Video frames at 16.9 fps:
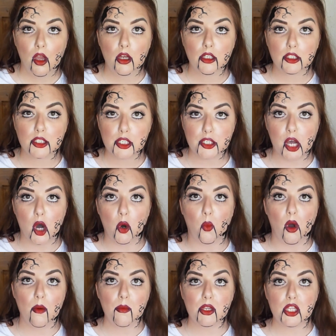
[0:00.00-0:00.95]
So
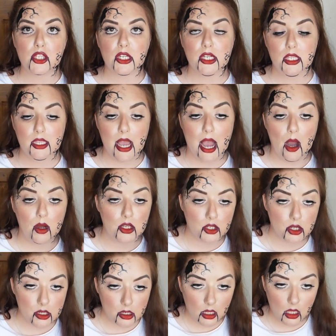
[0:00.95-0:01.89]
what I'm going to do now is
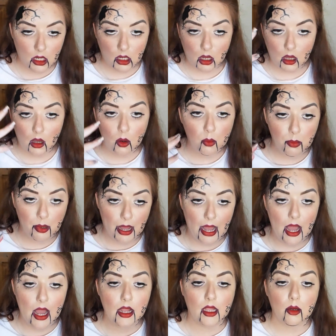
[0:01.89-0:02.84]
just going to go
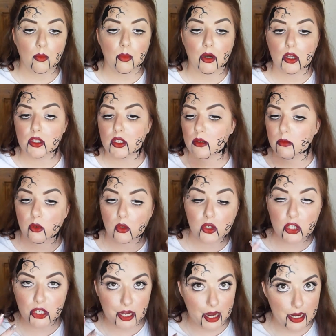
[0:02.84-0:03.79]
back and put some more
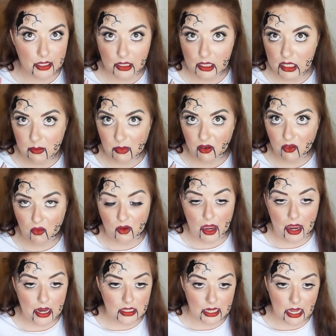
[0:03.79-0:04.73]
shade into my
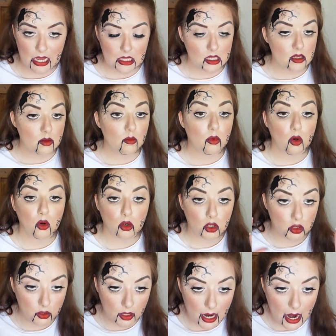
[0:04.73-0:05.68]
face, add some more
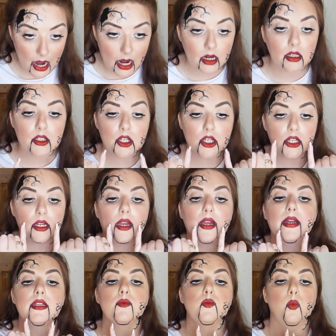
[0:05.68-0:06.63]
crack
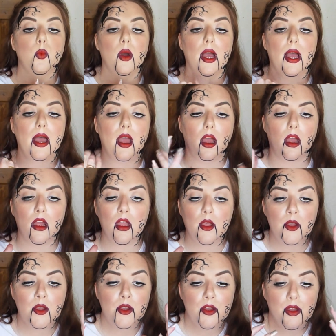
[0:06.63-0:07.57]
shade where
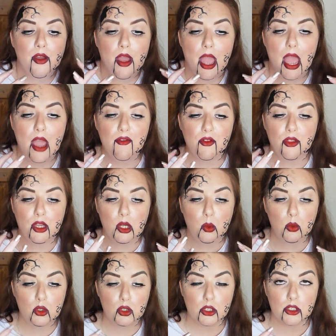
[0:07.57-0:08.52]
everything
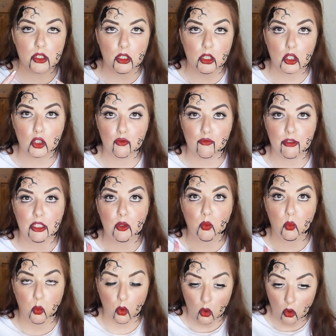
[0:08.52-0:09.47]
would just look really
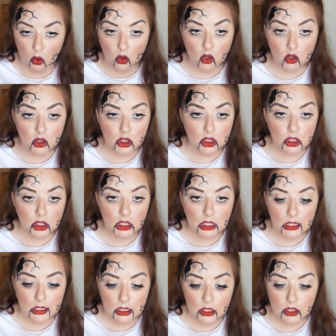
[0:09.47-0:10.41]
worn.
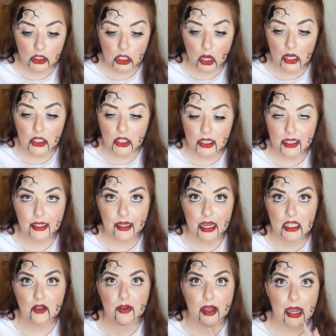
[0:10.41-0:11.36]
So it's just a
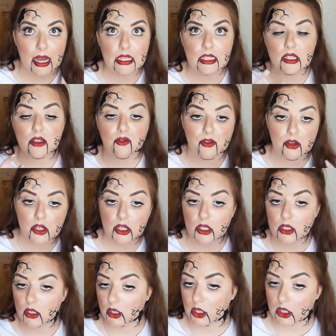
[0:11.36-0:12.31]
case of adding the finishing
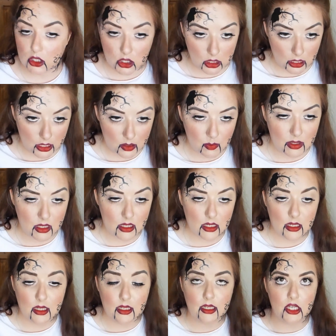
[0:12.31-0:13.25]
touches, but this
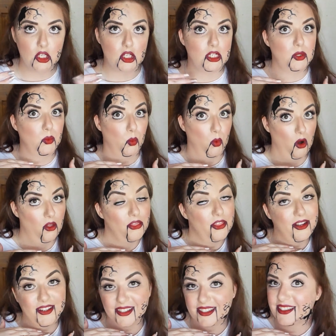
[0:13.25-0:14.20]
is essentially what the
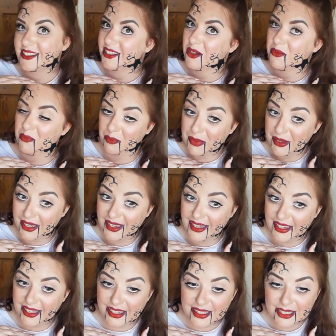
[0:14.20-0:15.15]
look is going to
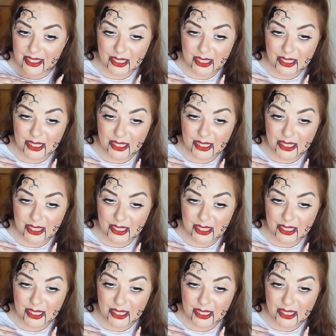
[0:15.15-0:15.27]
be.